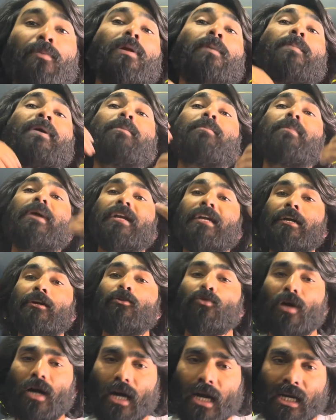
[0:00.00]
will pay money
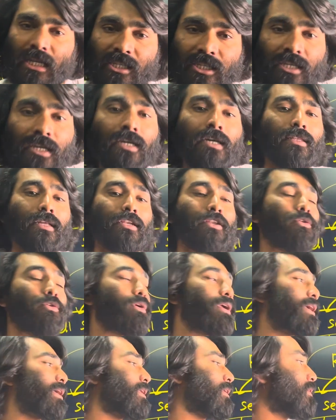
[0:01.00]
to us. Then
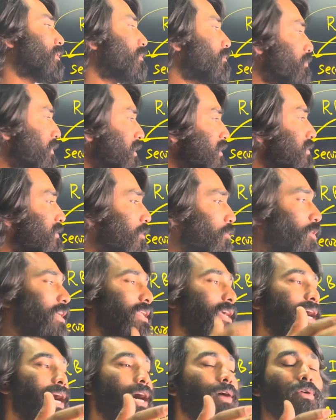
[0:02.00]
you can, means you
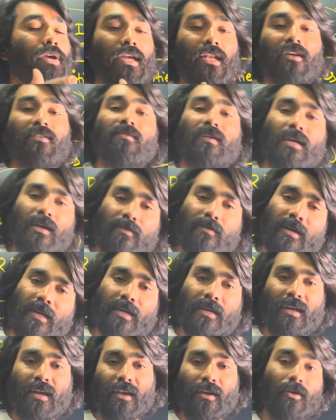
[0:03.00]
can have enough
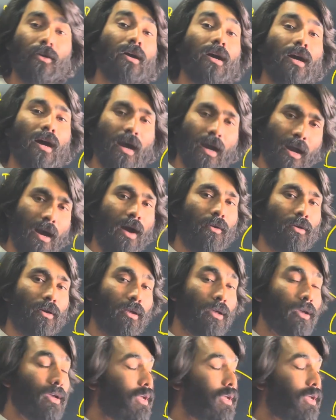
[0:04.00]
liquidity in your account.